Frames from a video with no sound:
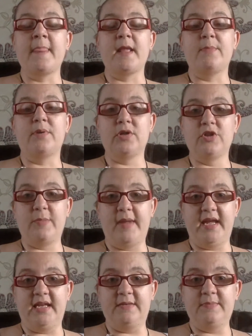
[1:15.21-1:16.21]
pull them
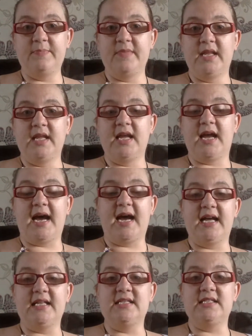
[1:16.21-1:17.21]
in,
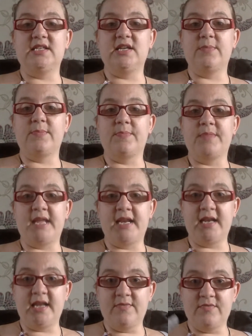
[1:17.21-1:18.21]
and
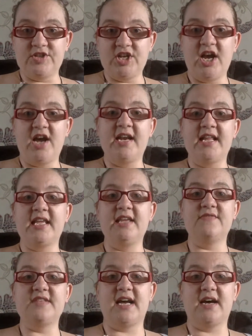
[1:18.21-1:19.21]
then in return it
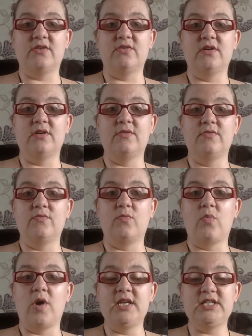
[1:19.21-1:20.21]
gives out
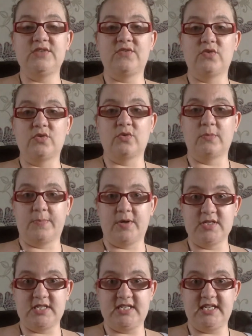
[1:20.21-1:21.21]
wonderful,
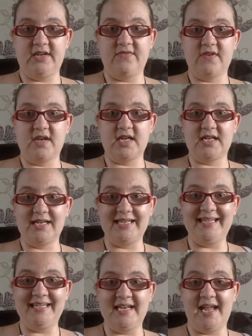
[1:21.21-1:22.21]
positive,
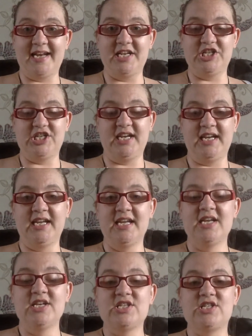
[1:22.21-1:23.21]
clean energy.
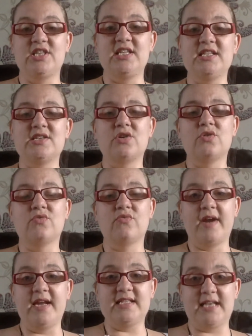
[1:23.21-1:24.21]
So these are
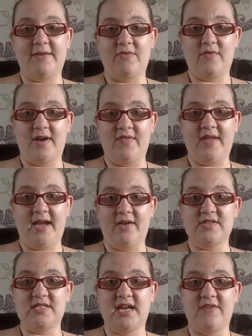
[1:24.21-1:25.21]
great to have around the
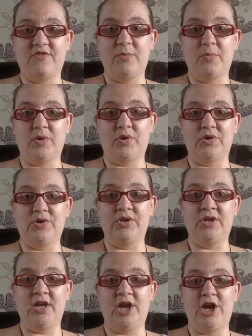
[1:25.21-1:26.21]
house. Have them
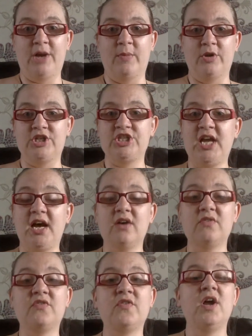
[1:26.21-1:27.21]
on a
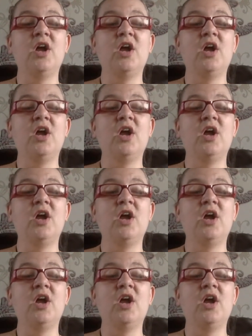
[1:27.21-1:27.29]
shelf,